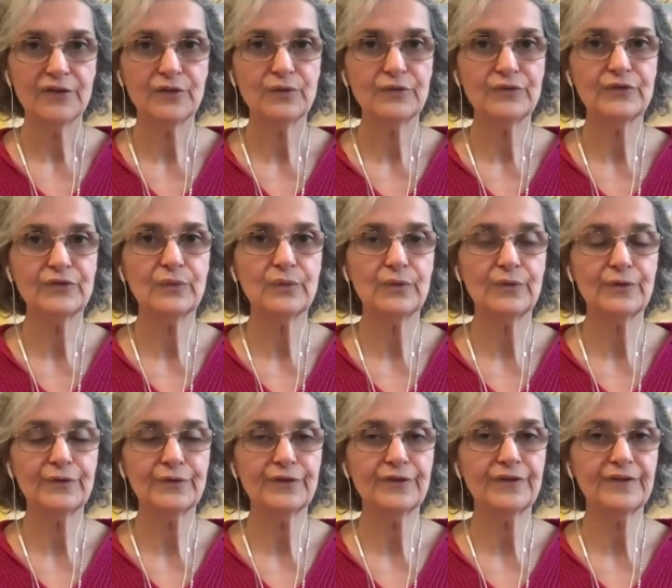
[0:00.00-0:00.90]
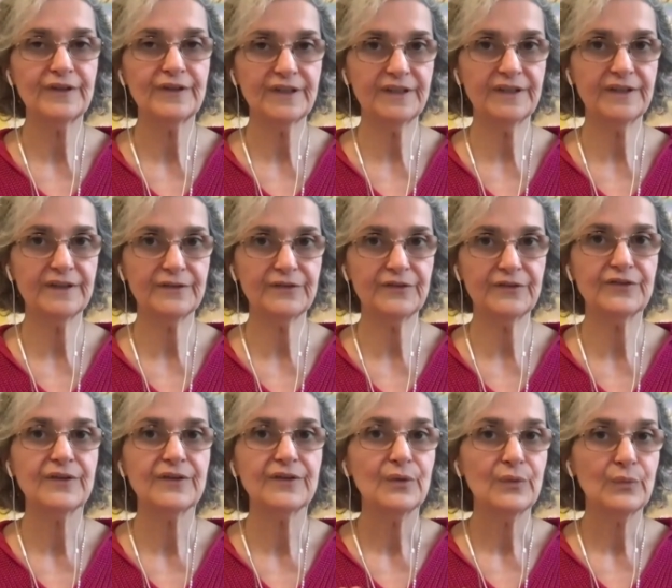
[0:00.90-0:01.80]
and also order the
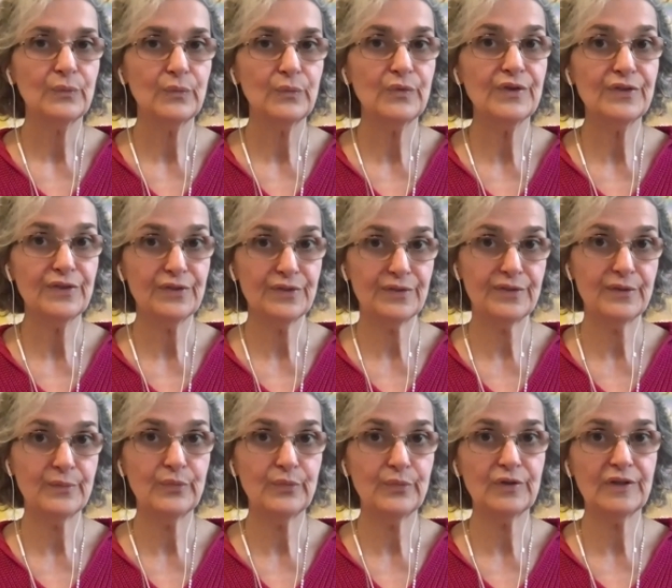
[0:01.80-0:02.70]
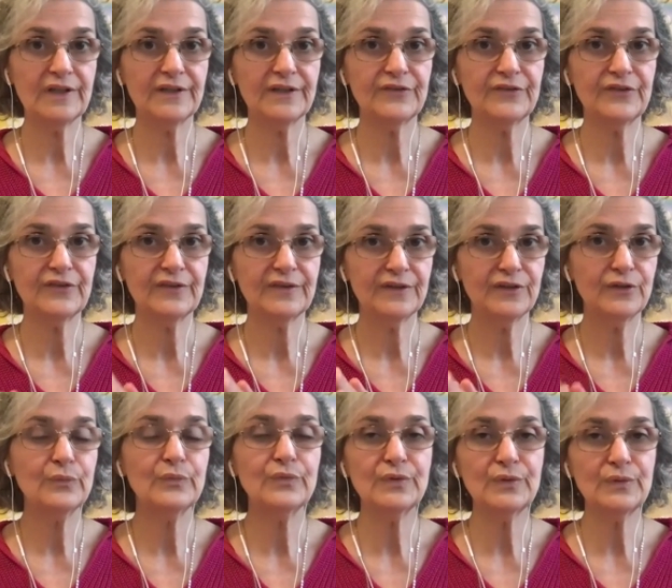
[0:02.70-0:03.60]
kit with the booklet.
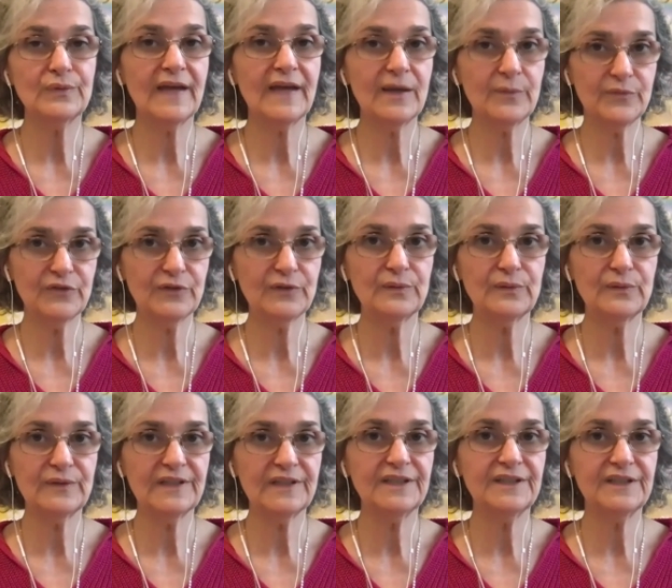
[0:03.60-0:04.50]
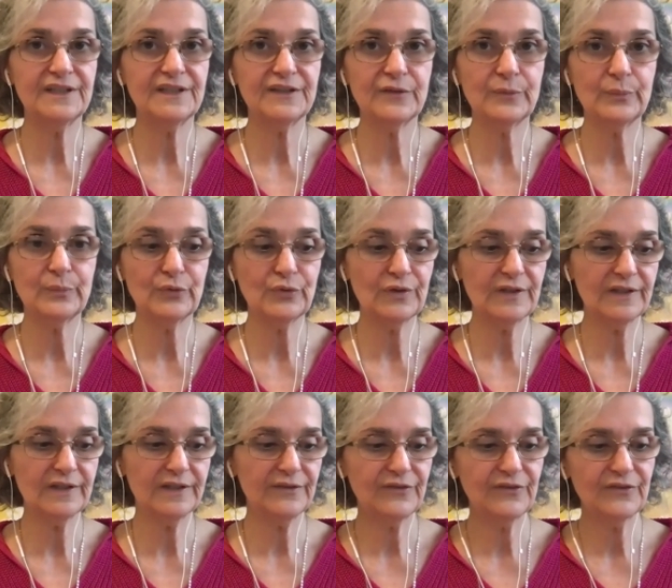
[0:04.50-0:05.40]
You will absolutely need the
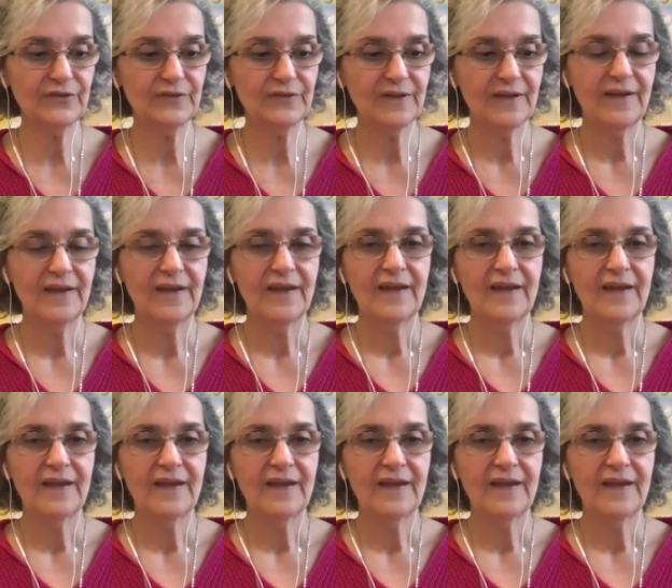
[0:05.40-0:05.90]
booklet.